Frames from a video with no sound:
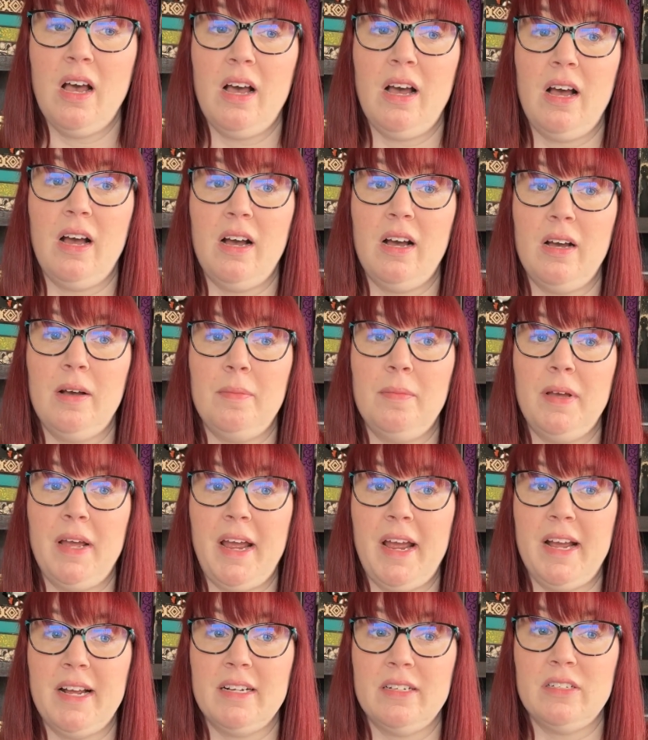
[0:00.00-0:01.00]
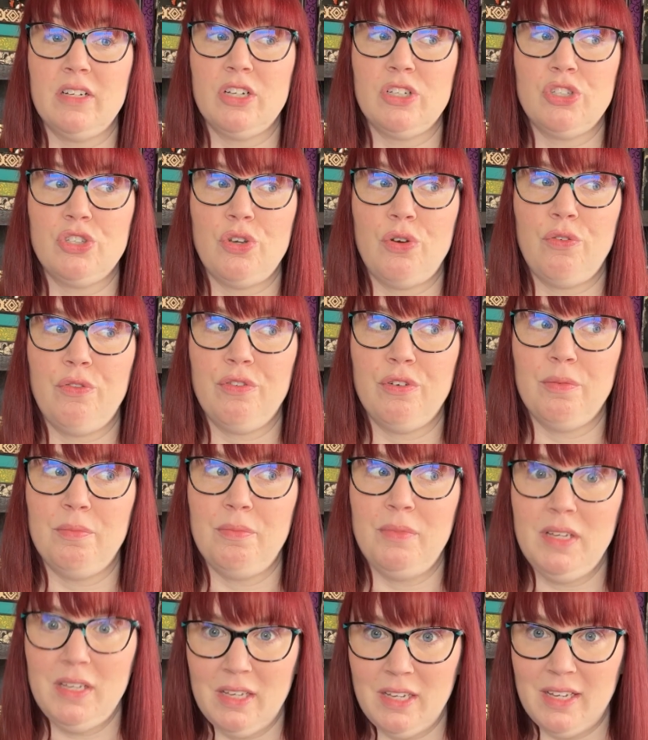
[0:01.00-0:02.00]
And so for
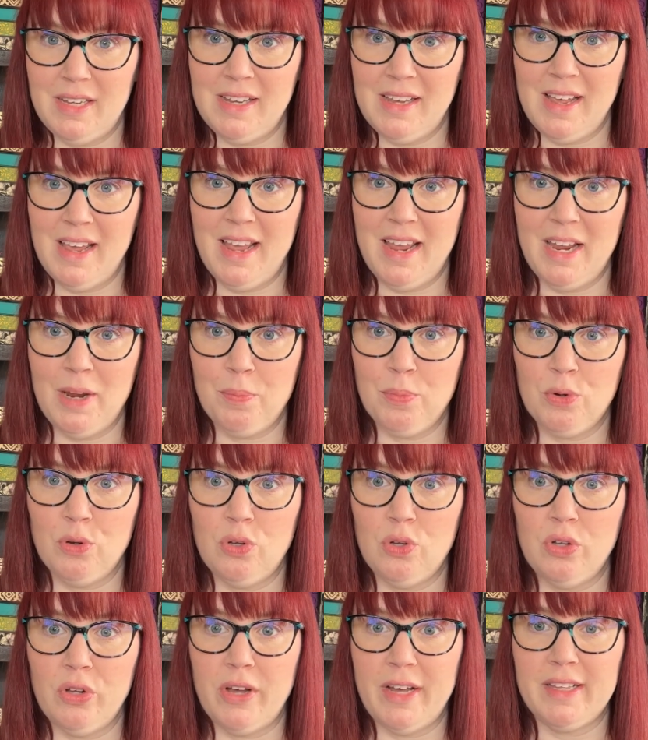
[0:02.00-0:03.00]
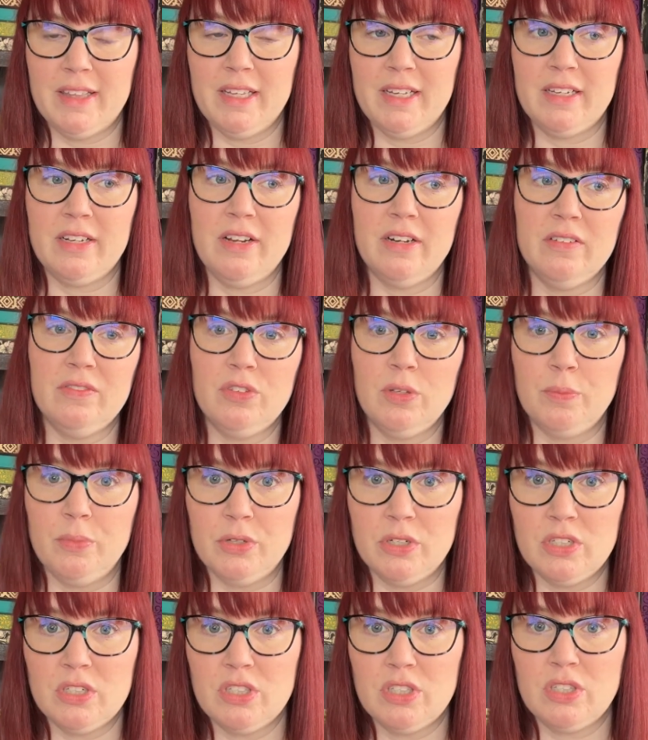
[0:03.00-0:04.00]
me, April, I think none of the
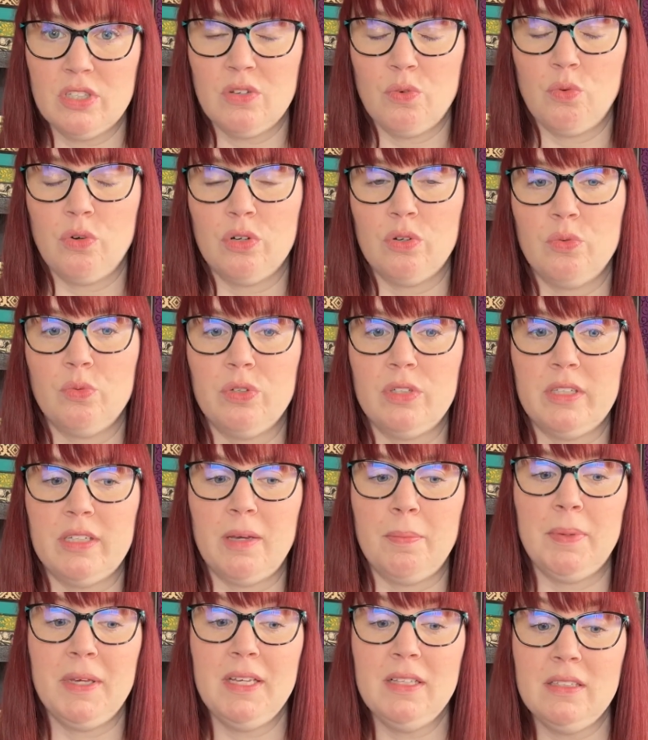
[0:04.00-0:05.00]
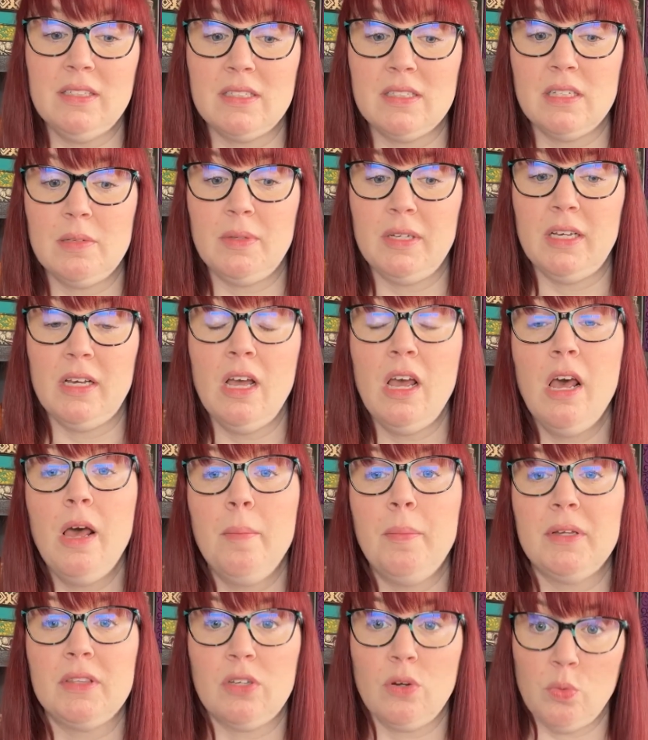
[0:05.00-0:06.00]
books were really appealing to me,
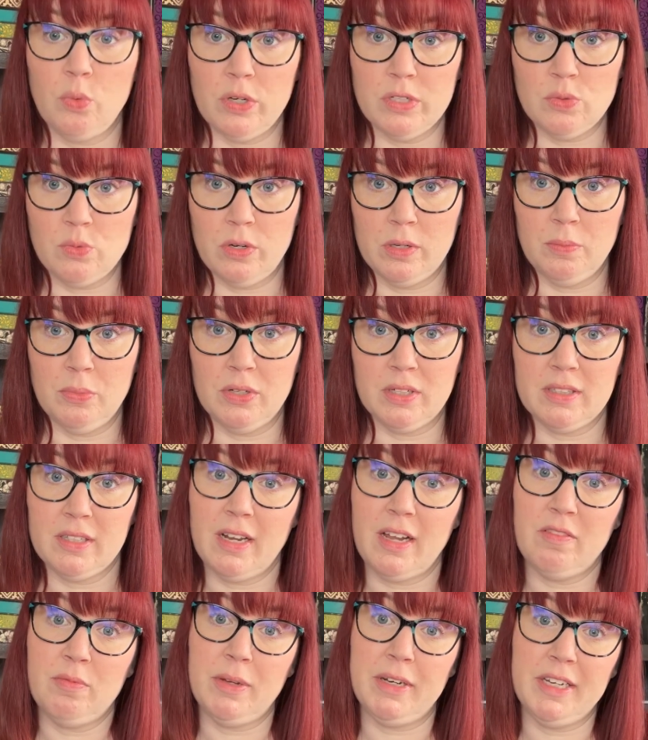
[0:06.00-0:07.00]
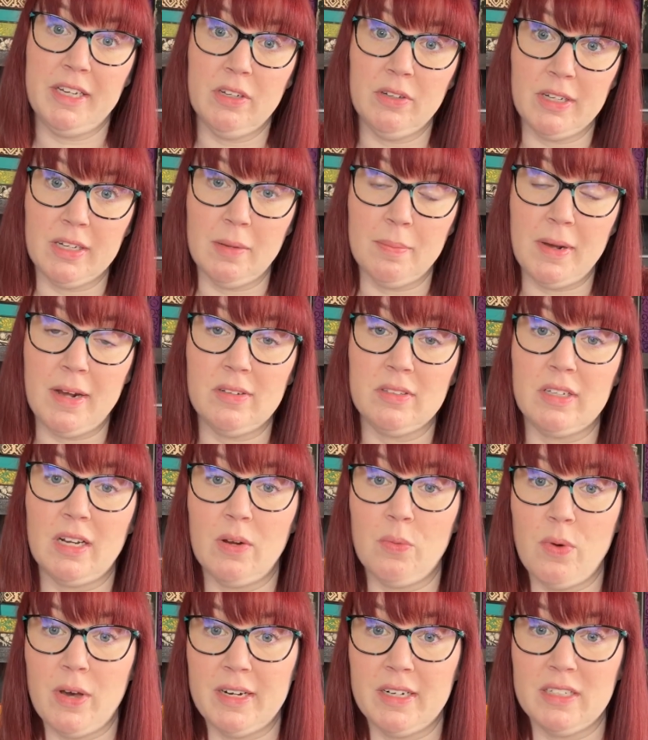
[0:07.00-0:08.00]
but there was one book that I've been hearing about that I
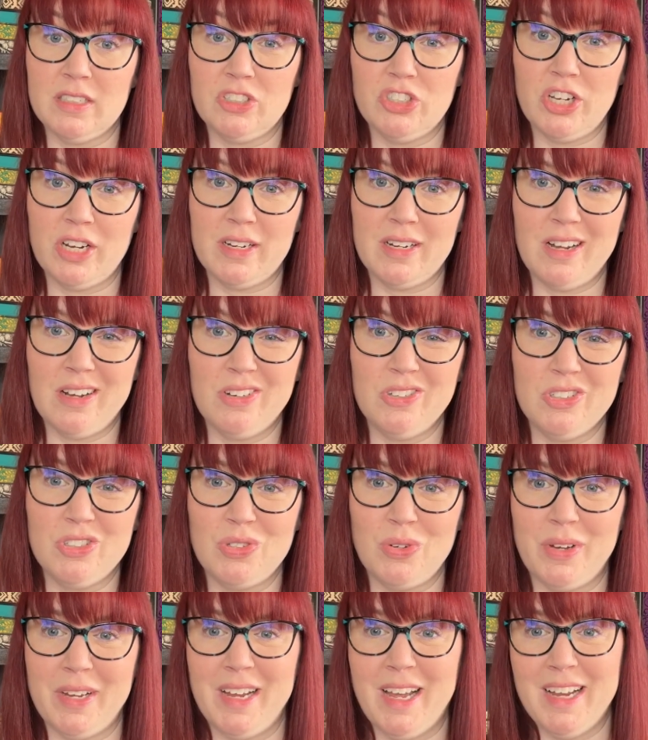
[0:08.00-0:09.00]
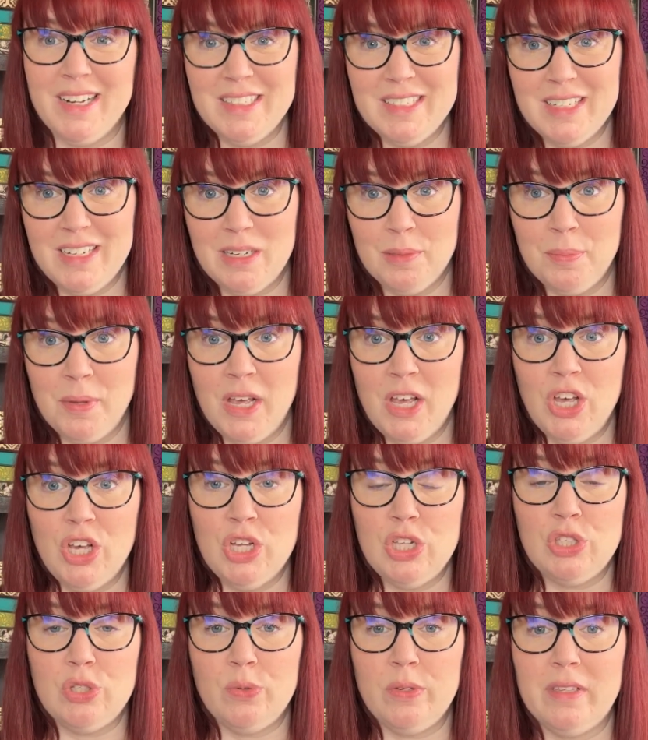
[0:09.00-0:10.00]
wanted to check out. So I ended up
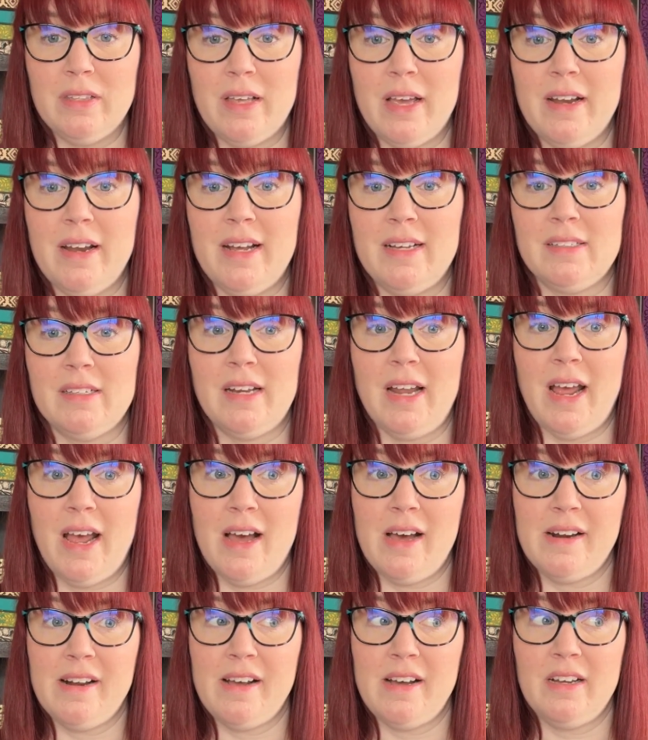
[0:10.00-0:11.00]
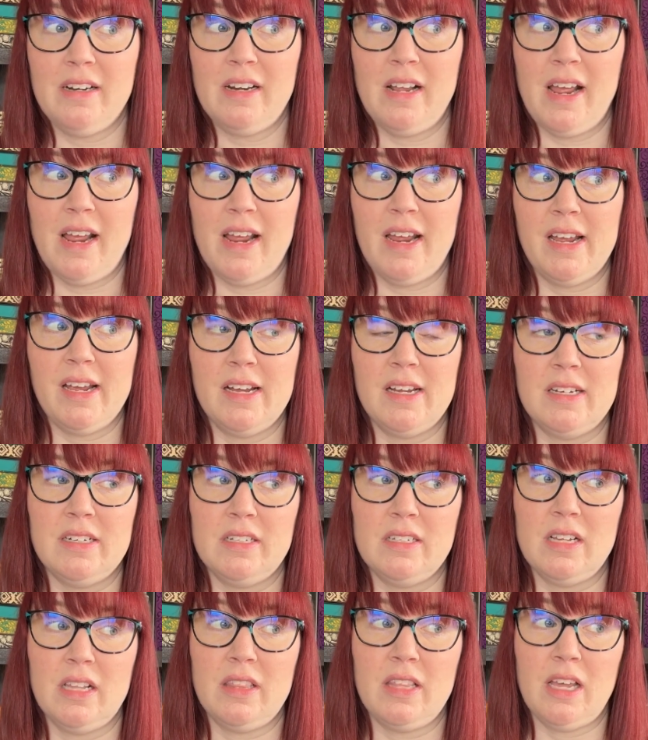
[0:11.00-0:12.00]
doing that as an add-on
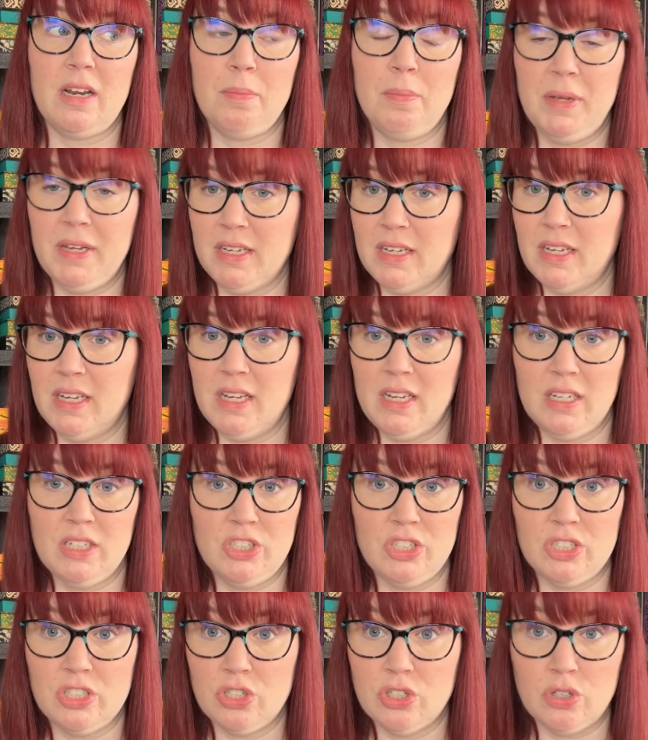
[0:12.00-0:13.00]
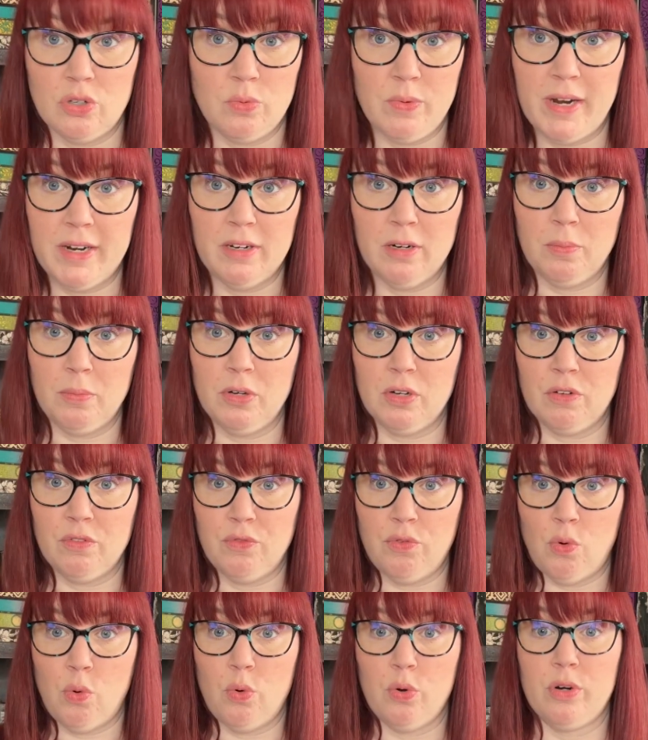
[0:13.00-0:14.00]
and then picking just a random book
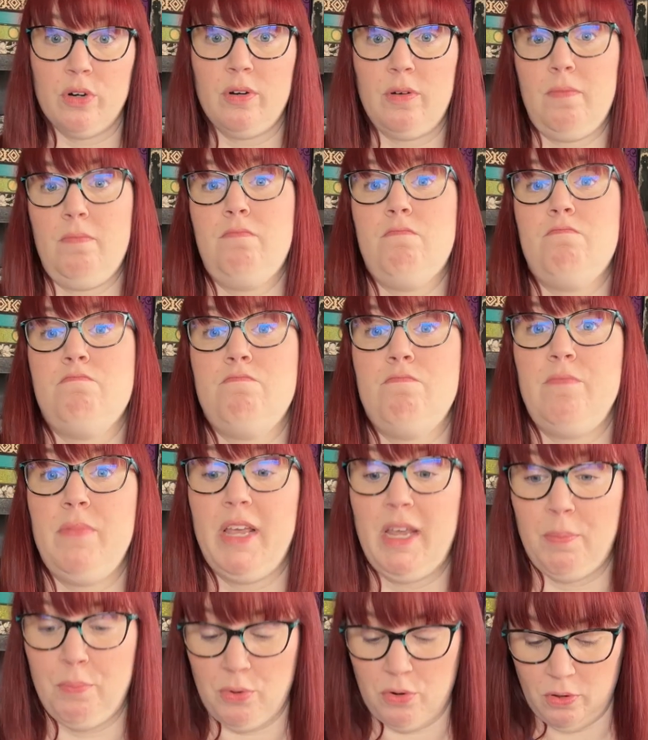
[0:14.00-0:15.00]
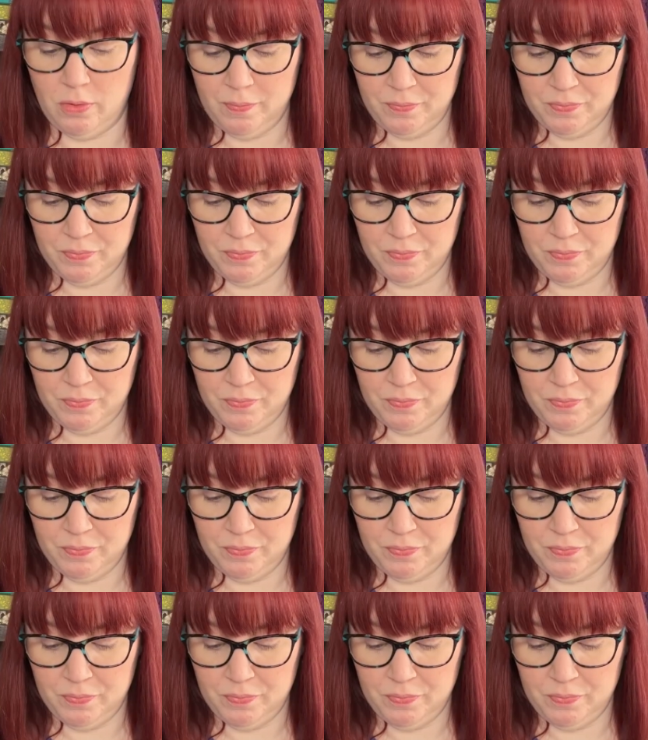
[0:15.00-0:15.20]
for April.